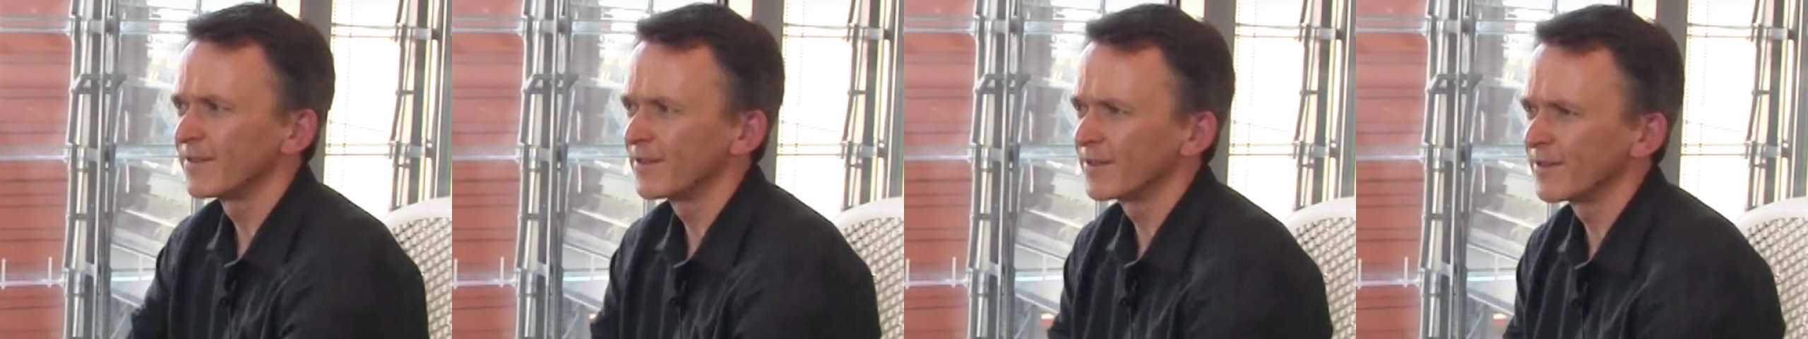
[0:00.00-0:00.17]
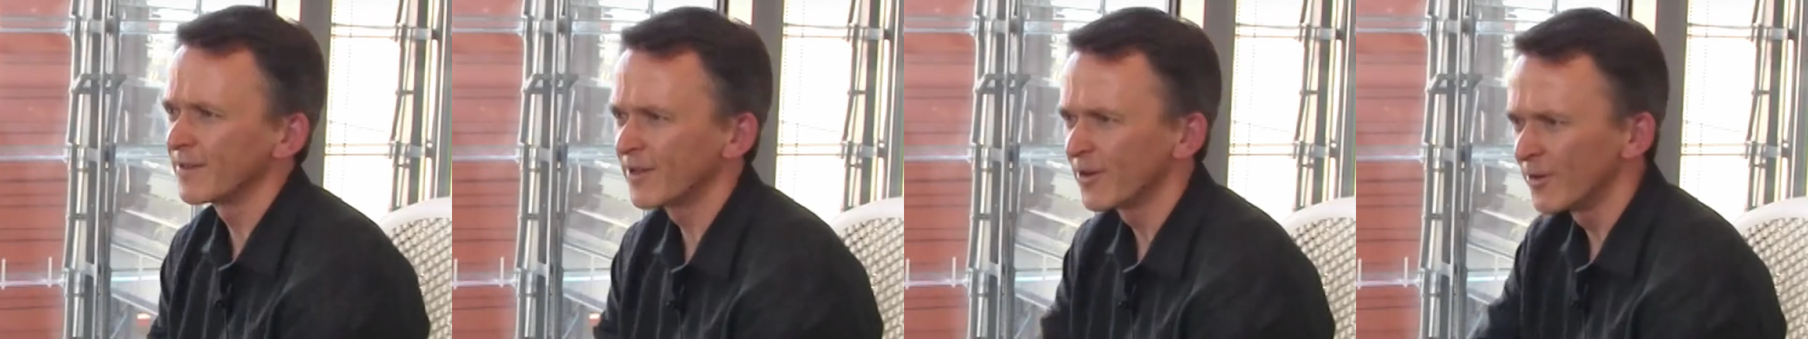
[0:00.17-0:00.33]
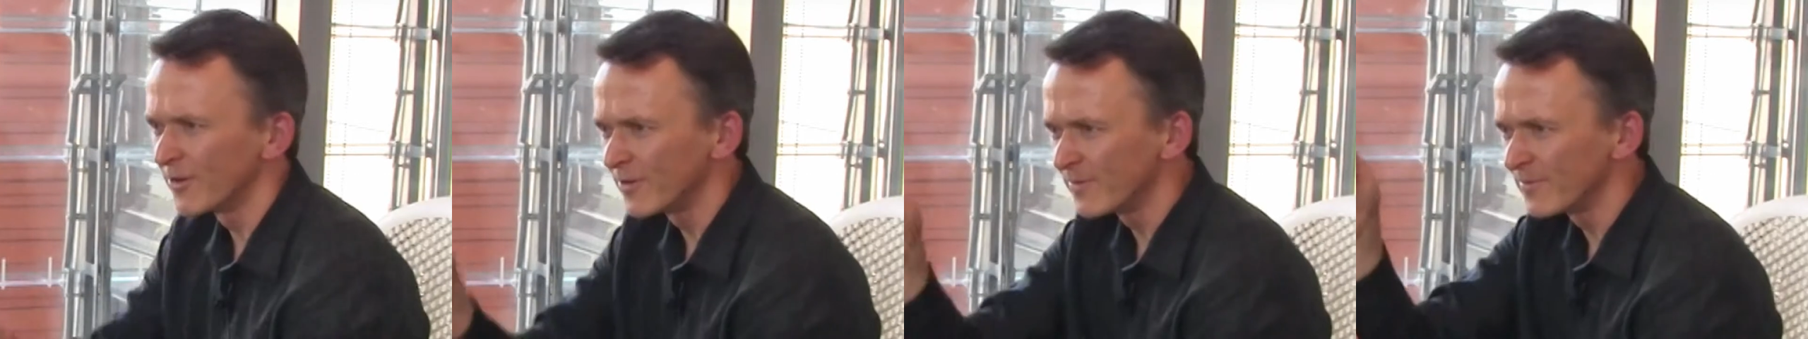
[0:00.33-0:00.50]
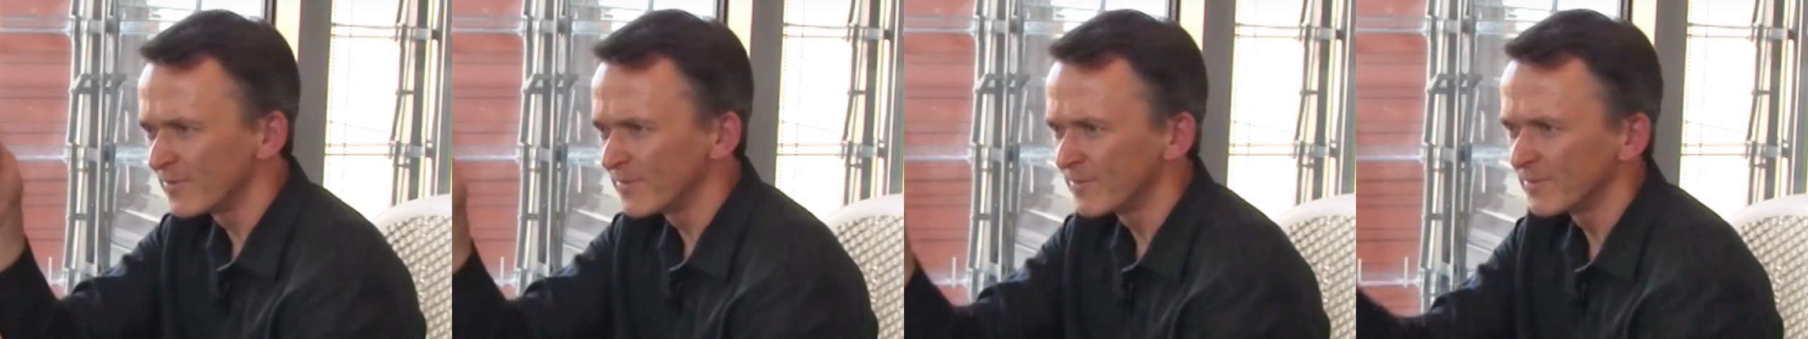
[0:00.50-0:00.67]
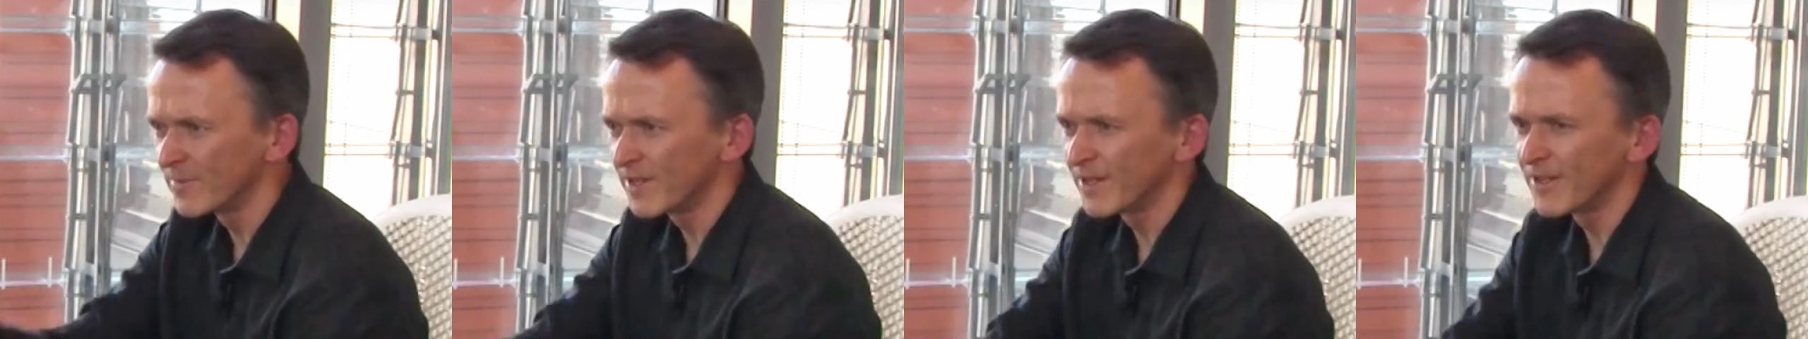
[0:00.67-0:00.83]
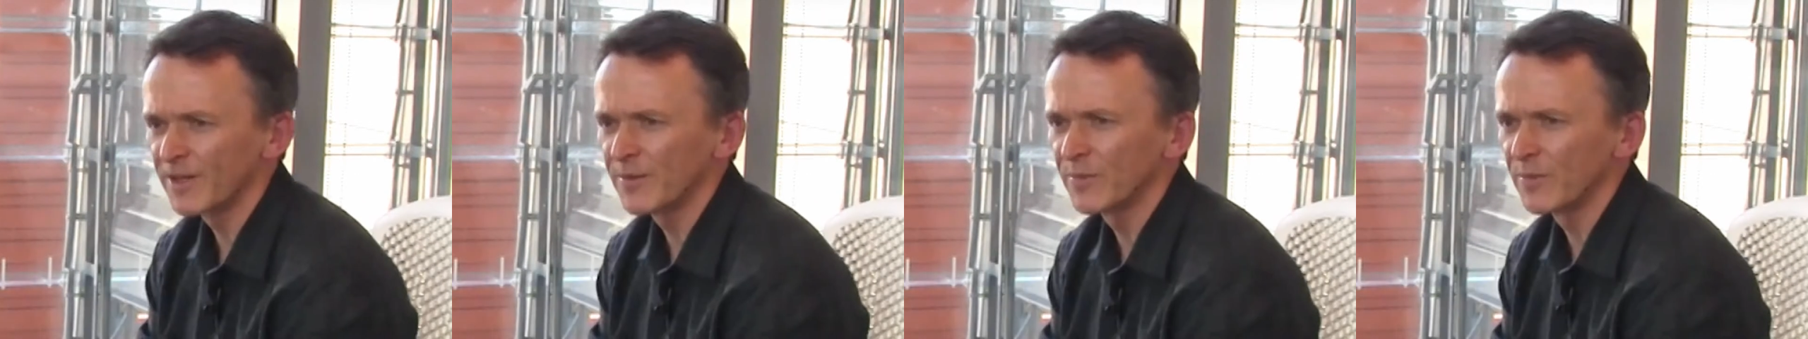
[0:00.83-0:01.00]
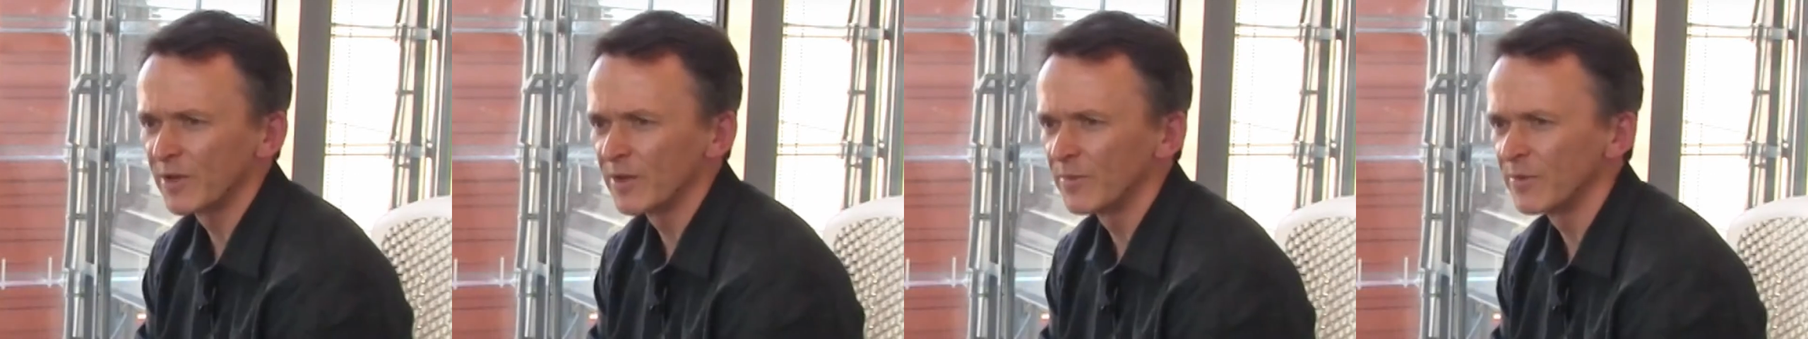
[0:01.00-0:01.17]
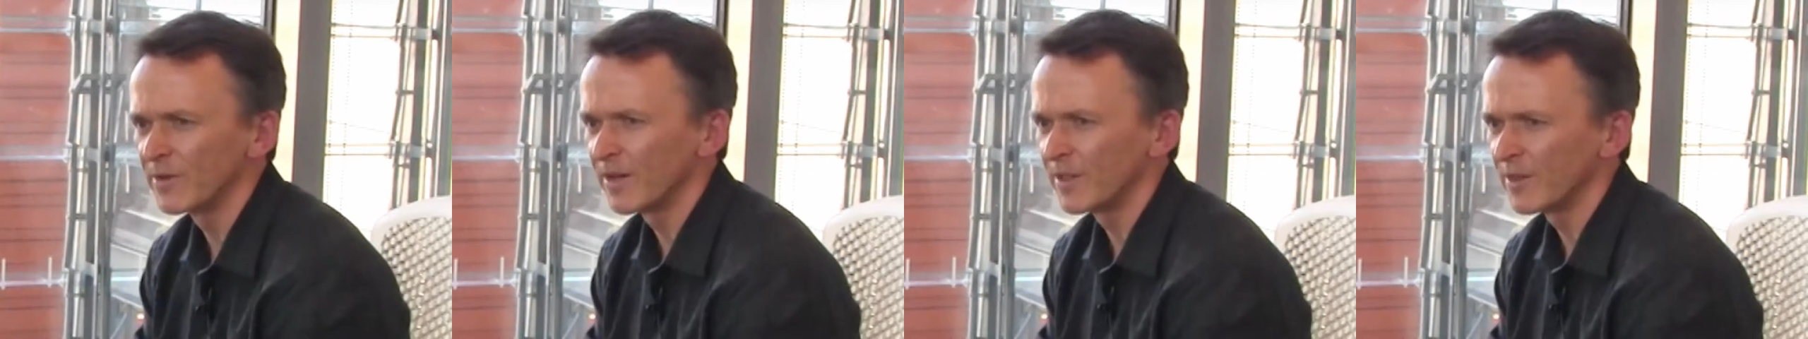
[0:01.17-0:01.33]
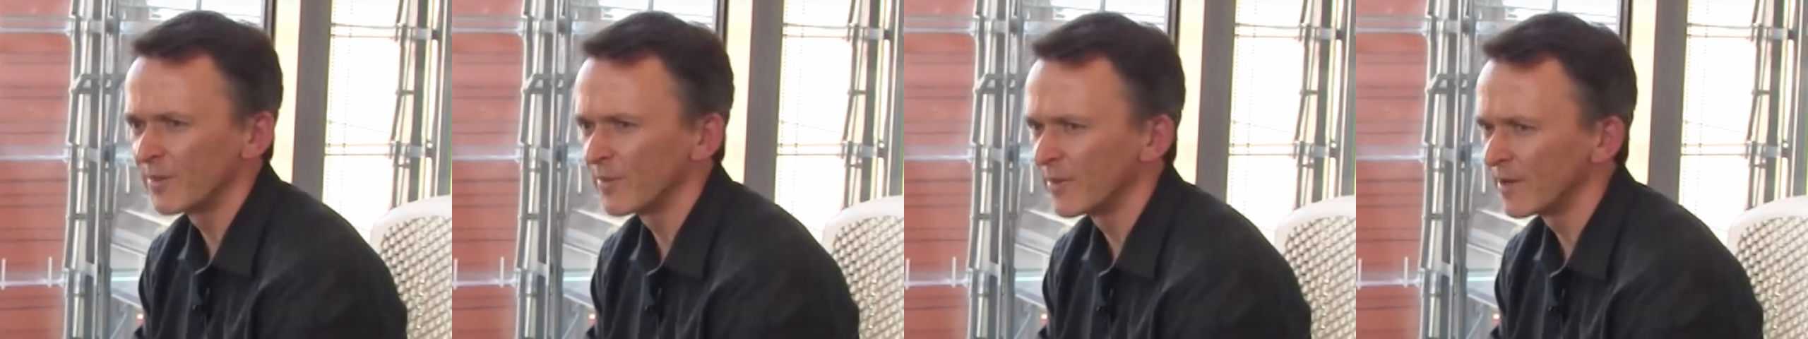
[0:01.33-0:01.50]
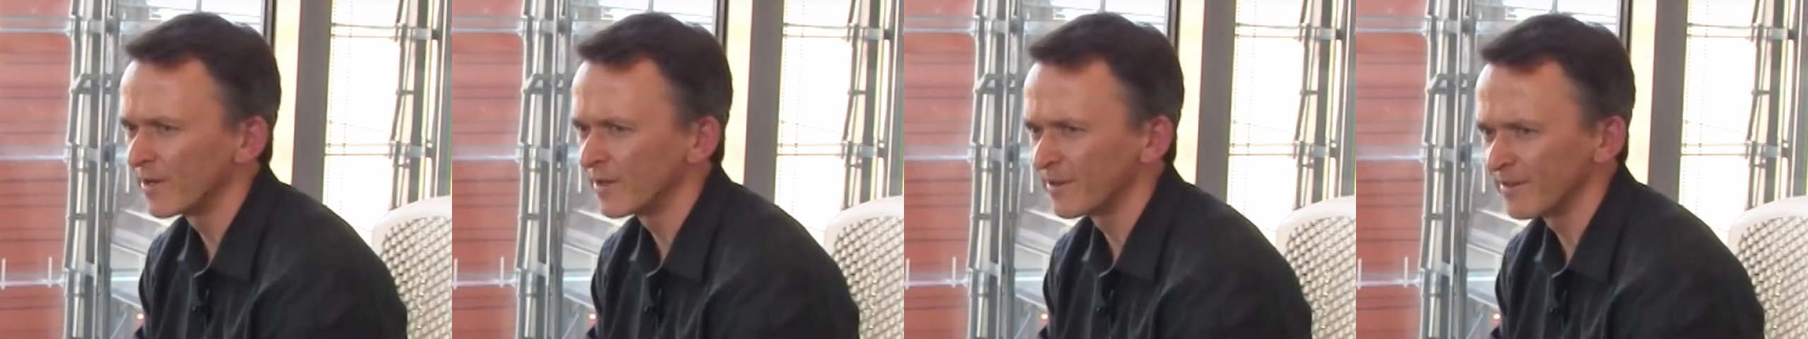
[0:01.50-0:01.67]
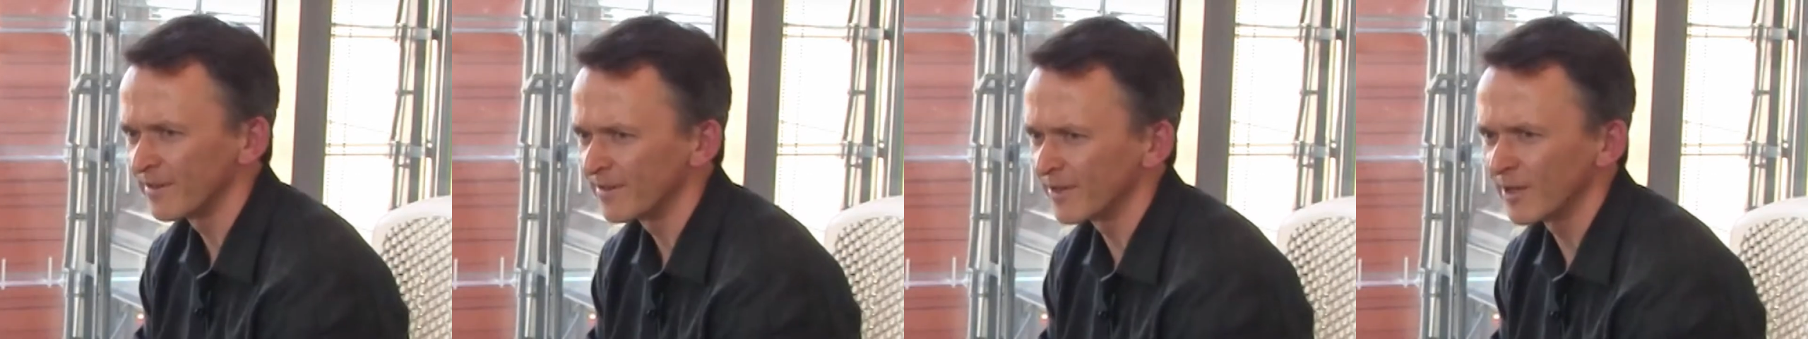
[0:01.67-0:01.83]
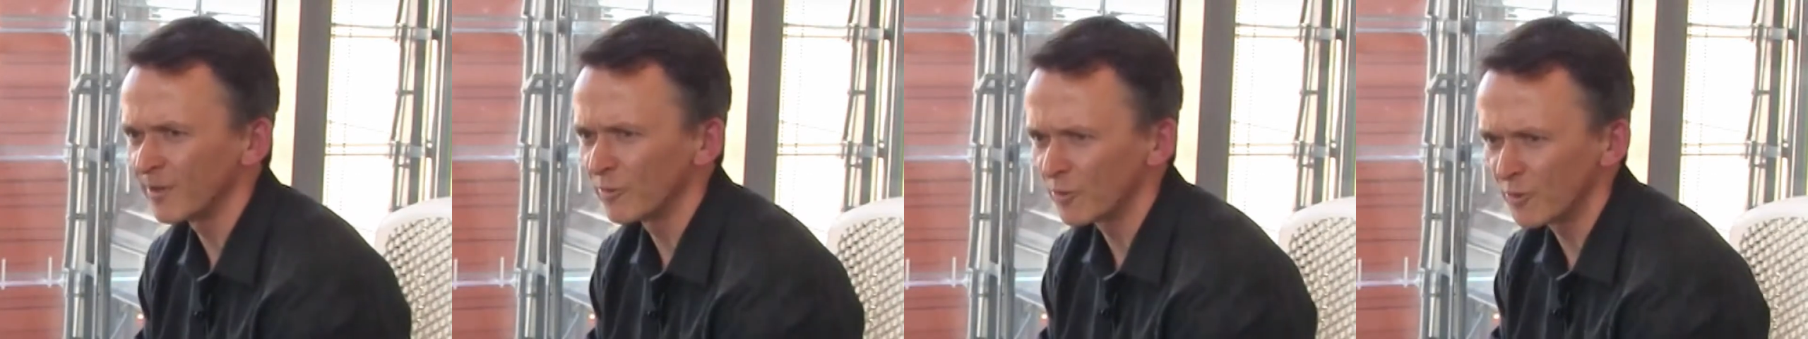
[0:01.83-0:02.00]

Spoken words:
you cut marketing people down the middle and they